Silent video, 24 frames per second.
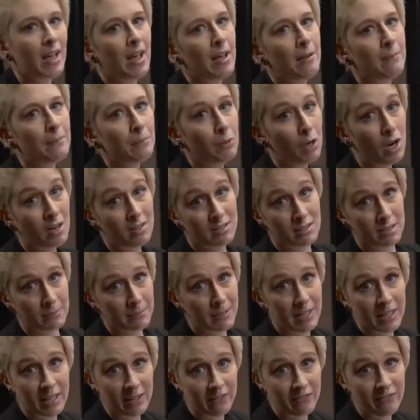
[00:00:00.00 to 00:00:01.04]
and
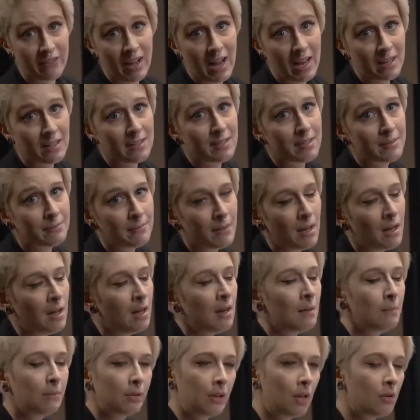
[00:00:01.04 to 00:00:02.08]
proximity effect.
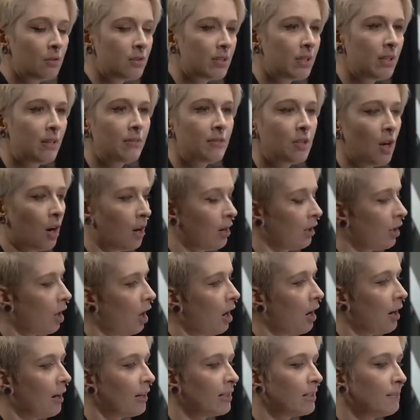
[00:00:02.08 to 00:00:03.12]
Plosives are
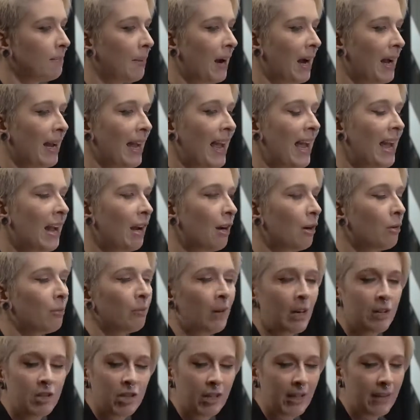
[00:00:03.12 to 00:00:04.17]
caused by air
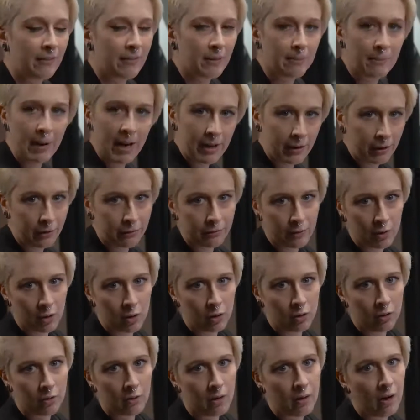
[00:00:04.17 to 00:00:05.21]
rushing at the
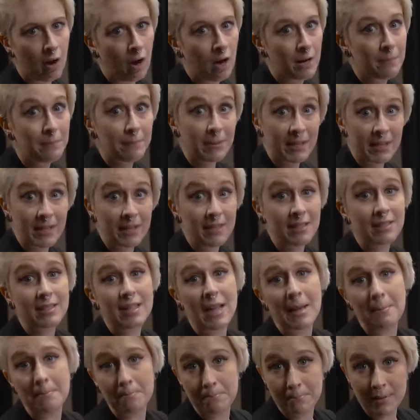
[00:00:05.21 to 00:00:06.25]
microphone on P's
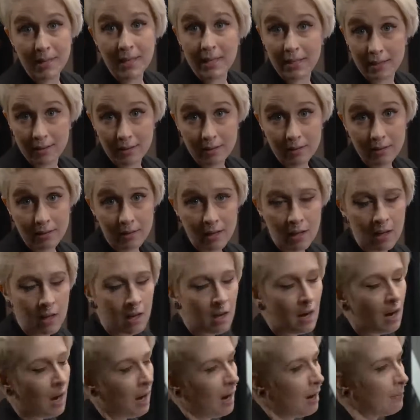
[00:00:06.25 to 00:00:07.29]
and B's.
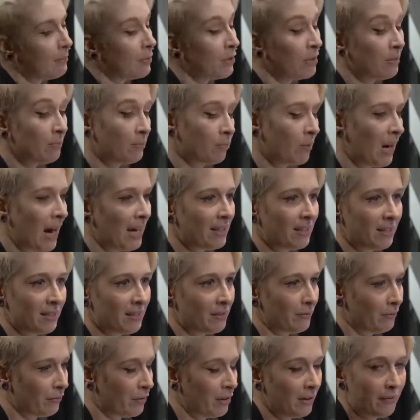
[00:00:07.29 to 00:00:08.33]
You can practice
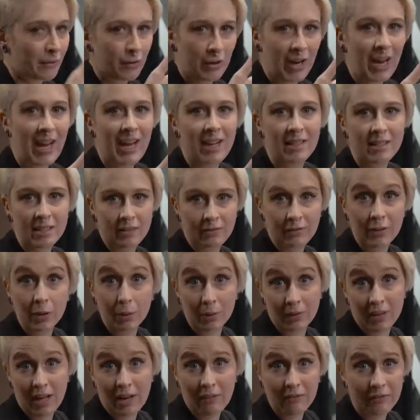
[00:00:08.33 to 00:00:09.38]
in front of your hand to feel
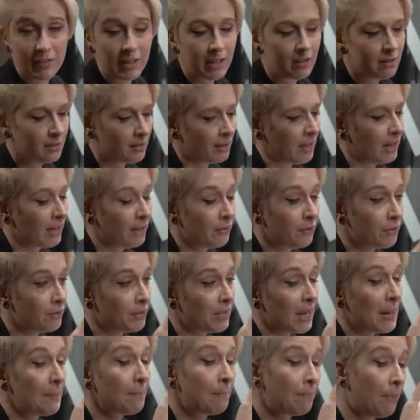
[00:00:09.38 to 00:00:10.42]
what that feels like. If you
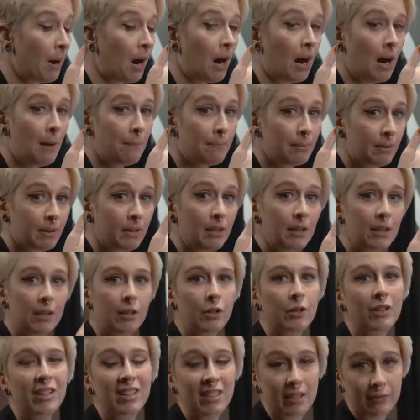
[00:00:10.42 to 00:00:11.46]
say pop,
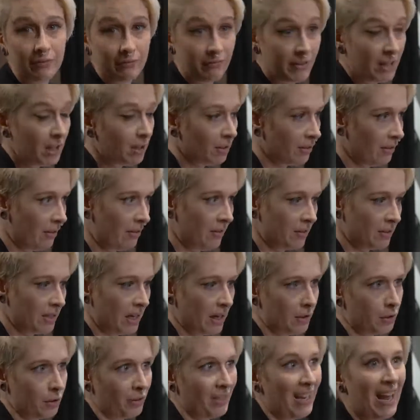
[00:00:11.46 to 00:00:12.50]
you can feel that there's
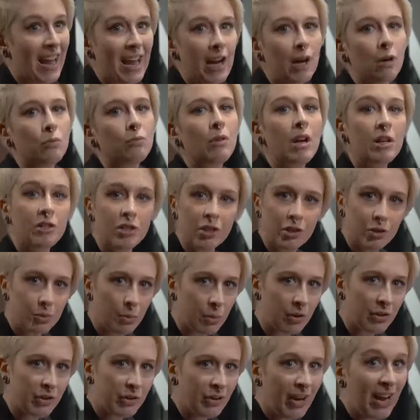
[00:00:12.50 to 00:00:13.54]
actually air rushing
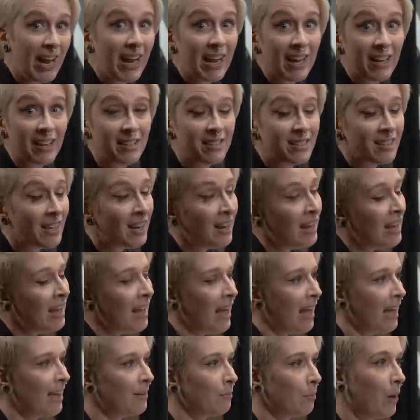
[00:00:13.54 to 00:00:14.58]
toward your hand.
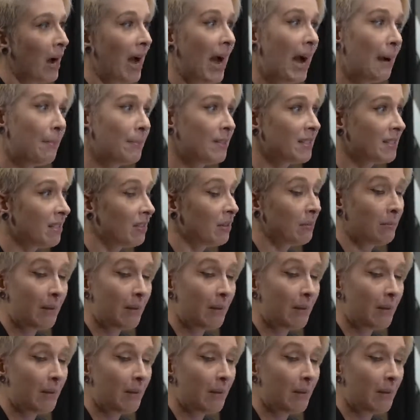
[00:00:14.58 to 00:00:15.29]
And what happens in the